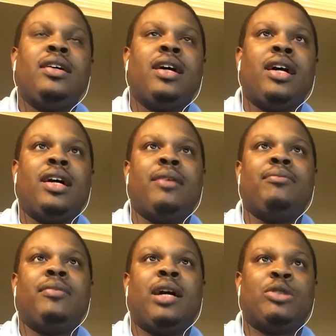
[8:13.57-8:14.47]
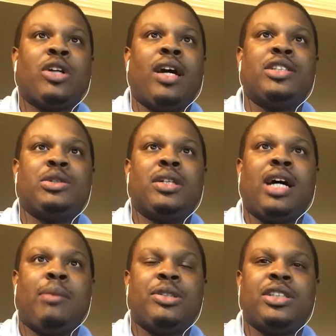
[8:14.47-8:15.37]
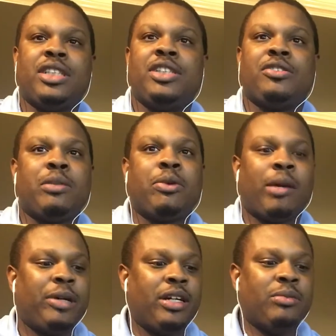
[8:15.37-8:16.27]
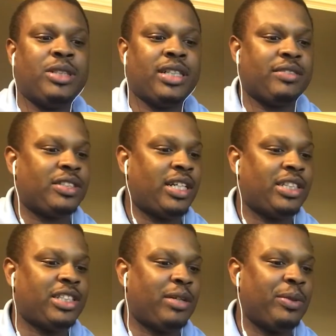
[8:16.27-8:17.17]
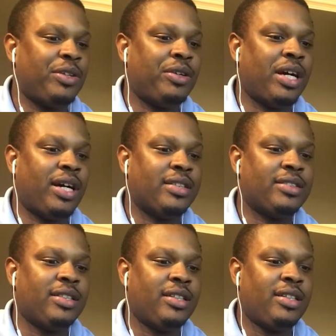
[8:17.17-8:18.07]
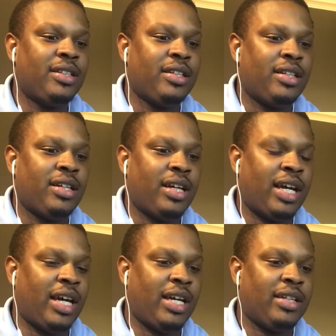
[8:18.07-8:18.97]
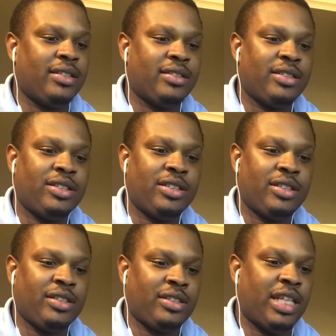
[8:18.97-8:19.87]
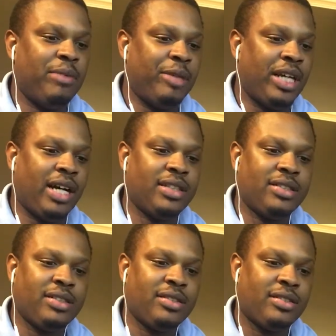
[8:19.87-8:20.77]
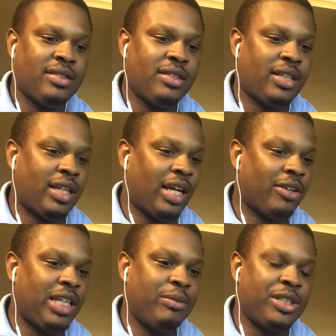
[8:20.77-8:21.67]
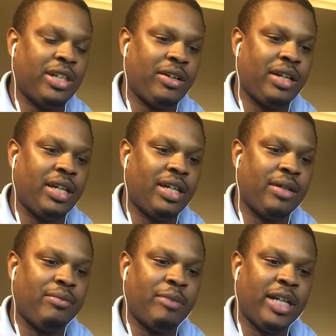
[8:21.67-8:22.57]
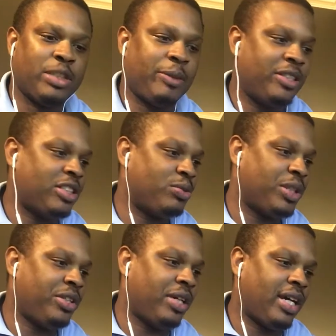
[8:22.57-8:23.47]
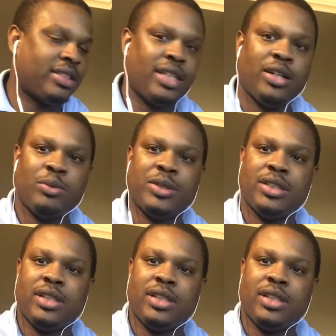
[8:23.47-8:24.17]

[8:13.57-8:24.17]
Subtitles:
I'm trying to accomplish these 3 primary objectives that I share with you guys. And keep me honest, and I'll keep sharing my experiences with you guys. And I hope